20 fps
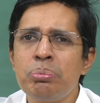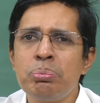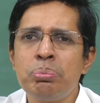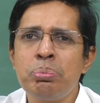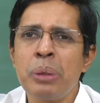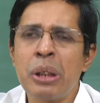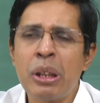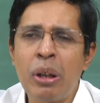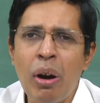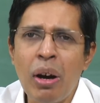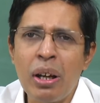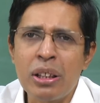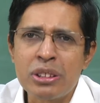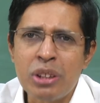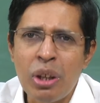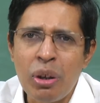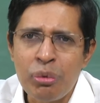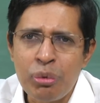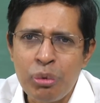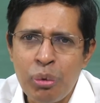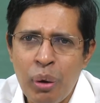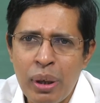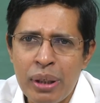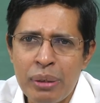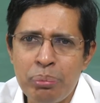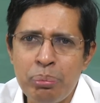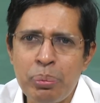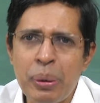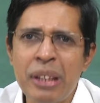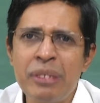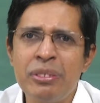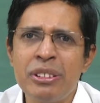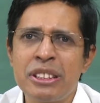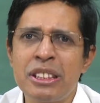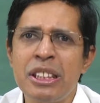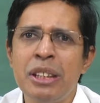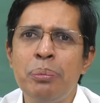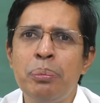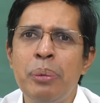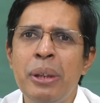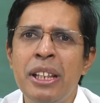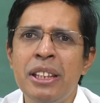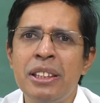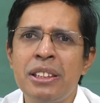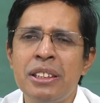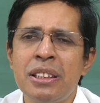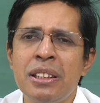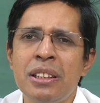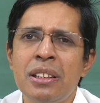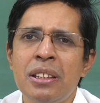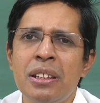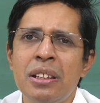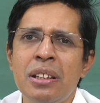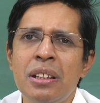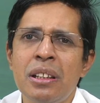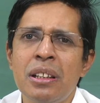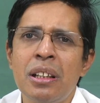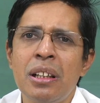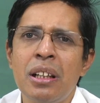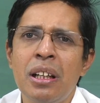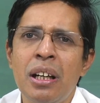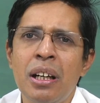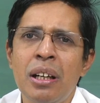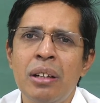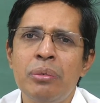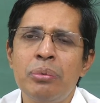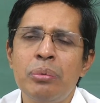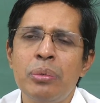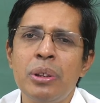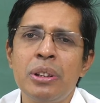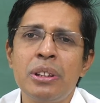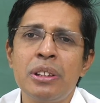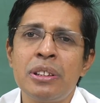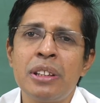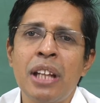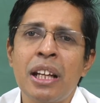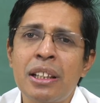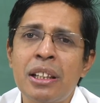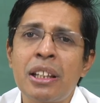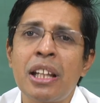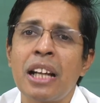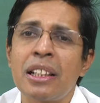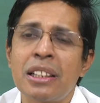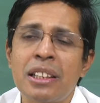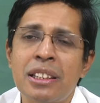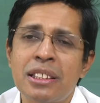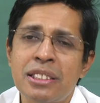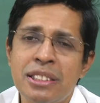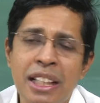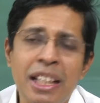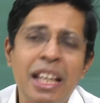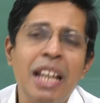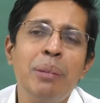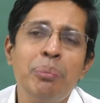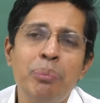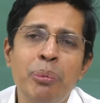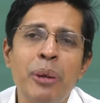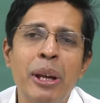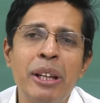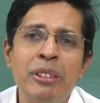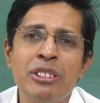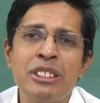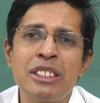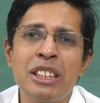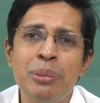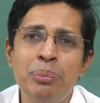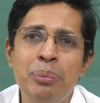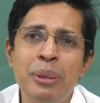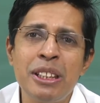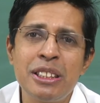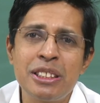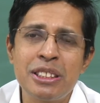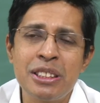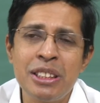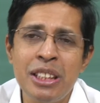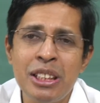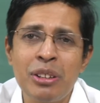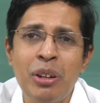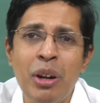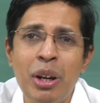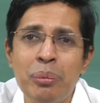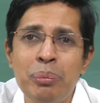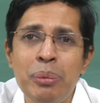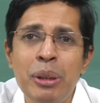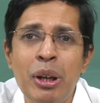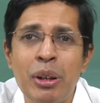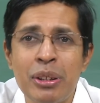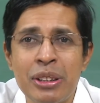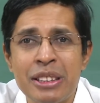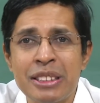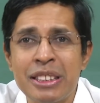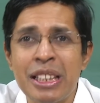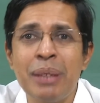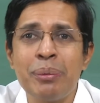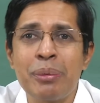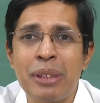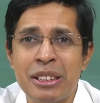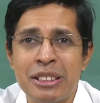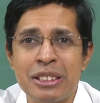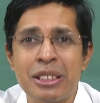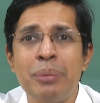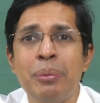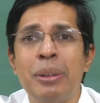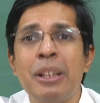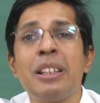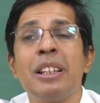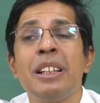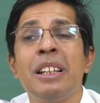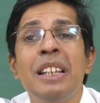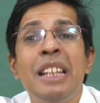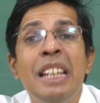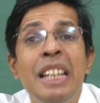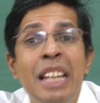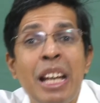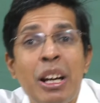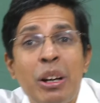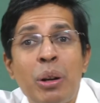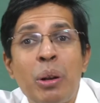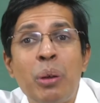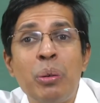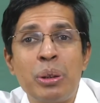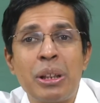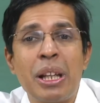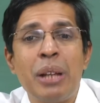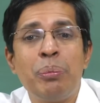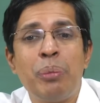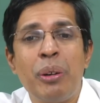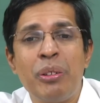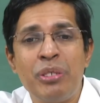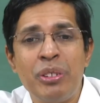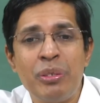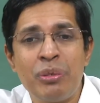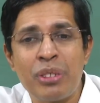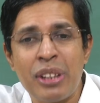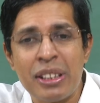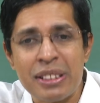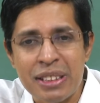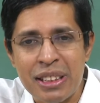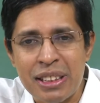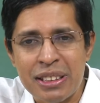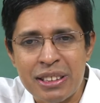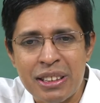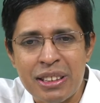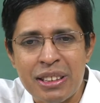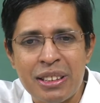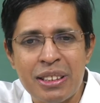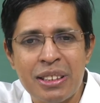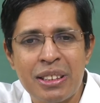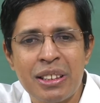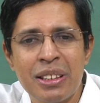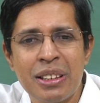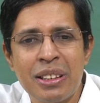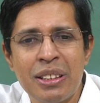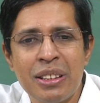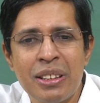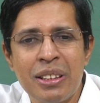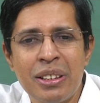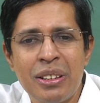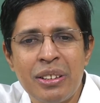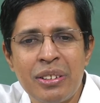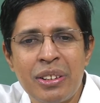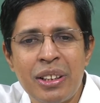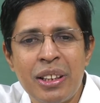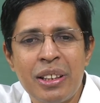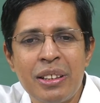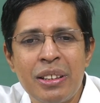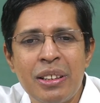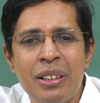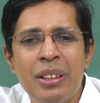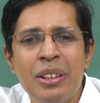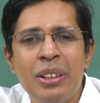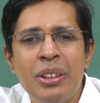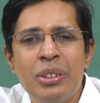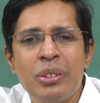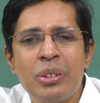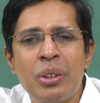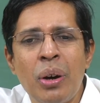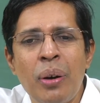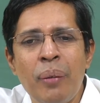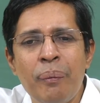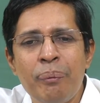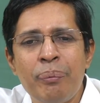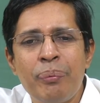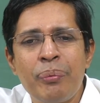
because of one privacy breach, that second privacy breach need not be on the same customer in a cloud type of infrastructure, right. So,